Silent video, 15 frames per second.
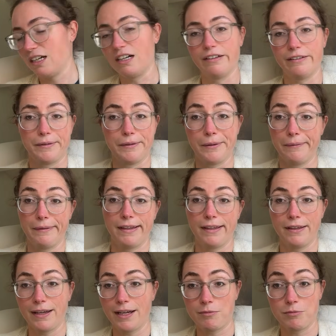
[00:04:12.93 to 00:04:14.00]
I don't know.
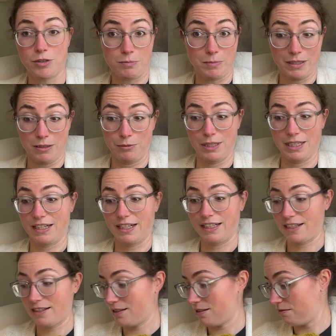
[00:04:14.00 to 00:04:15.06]
I'm just being weird, I
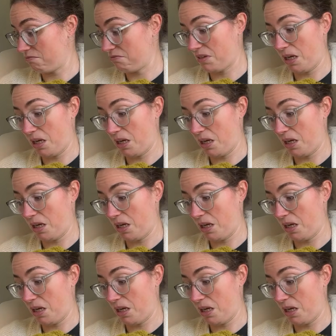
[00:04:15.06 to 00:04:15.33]
guess.